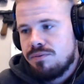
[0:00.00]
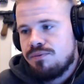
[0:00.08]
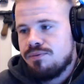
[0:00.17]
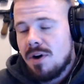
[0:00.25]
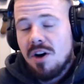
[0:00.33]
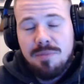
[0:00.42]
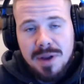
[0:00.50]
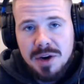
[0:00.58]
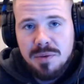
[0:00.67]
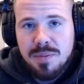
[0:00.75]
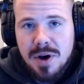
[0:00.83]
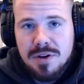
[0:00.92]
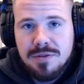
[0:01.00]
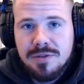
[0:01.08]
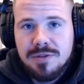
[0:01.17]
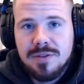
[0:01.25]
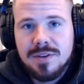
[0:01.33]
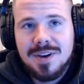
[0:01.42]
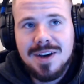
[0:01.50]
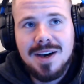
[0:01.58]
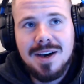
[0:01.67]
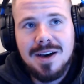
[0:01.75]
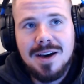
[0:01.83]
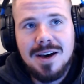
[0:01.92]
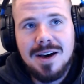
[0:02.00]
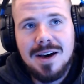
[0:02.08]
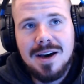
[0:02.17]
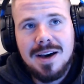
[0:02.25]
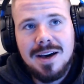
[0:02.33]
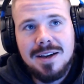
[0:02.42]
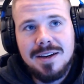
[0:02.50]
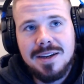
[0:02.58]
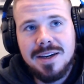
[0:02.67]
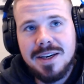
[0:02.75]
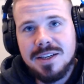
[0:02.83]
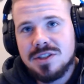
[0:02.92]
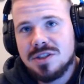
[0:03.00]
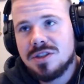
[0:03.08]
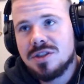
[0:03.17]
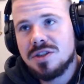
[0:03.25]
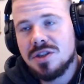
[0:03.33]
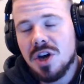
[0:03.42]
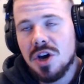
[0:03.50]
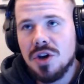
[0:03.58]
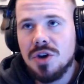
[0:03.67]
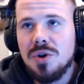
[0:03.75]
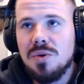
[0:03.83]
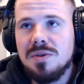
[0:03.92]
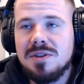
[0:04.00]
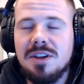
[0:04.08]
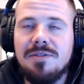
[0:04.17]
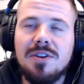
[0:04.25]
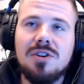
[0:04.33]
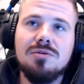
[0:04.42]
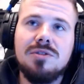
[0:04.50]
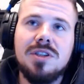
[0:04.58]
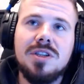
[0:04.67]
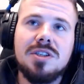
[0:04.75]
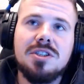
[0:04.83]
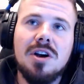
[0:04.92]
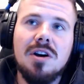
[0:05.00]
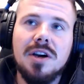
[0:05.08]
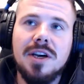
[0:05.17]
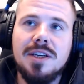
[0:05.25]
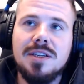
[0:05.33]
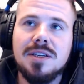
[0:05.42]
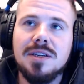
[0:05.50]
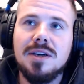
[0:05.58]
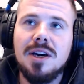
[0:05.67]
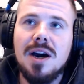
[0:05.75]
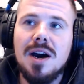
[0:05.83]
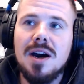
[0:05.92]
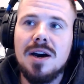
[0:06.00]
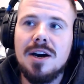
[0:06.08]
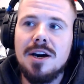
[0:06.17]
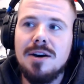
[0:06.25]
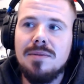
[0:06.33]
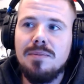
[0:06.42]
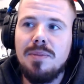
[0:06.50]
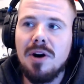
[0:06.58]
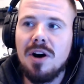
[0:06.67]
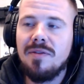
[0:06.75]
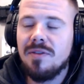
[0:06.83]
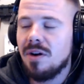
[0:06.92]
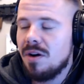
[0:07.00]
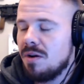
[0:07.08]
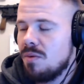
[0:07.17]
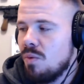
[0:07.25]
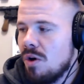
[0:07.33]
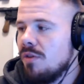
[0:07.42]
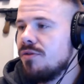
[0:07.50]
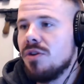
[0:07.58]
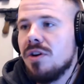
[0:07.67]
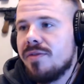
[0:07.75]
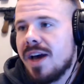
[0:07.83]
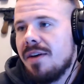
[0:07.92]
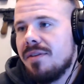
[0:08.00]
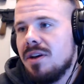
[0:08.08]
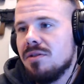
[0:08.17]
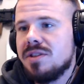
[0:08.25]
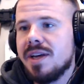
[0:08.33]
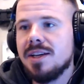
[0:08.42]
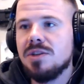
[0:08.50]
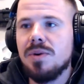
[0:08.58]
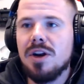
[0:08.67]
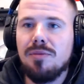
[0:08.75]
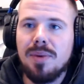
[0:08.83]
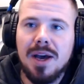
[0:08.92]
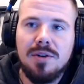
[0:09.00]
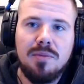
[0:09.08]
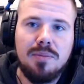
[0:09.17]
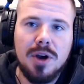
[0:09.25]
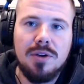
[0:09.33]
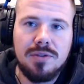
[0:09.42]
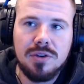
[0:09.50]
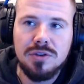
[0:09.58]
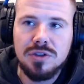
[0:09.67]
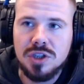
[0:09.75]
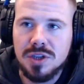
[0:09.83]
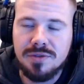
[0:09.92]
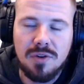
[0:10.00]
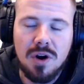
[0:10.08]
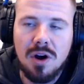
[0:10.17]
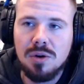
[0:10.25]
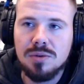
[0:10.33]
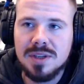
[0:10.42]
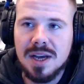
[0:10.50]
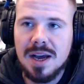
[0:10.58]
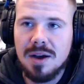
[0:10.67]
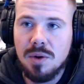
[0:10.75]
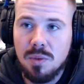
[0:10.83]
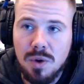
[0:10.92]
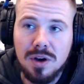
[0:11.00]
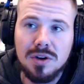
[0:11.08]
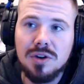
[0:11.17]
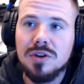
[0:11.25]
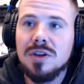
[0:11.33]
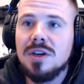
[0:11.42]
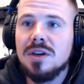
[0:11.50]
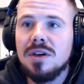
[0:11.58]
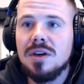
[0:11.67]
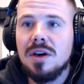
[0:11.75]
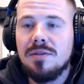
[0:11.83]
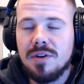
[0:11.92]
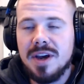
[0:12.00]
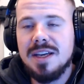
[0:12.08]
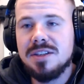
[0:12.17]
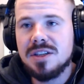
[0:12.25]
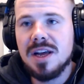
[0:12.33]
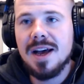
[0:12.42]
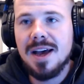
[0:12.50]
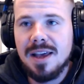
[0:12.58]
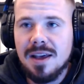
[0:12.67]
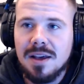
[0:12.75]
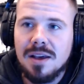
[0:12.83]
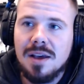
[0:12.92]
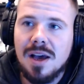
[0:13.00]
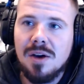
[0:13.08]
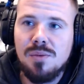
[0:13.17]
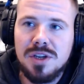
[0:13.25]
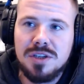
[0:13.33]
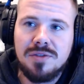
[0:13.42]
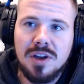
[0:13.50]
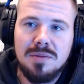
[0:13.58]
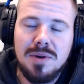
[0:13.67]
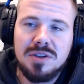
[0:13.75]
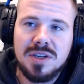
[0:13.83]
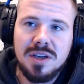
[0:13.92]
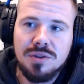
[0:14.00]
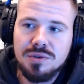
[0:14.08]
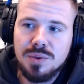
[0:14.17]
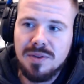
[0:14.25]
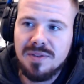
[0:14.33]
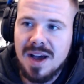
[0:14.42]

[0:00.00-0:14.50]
I've played with both, and it is so difficult to decide. But what I've done, I've gave a little test when I've played with both guns just for a whole day, or one gun for each day, and which I've got the most kills with.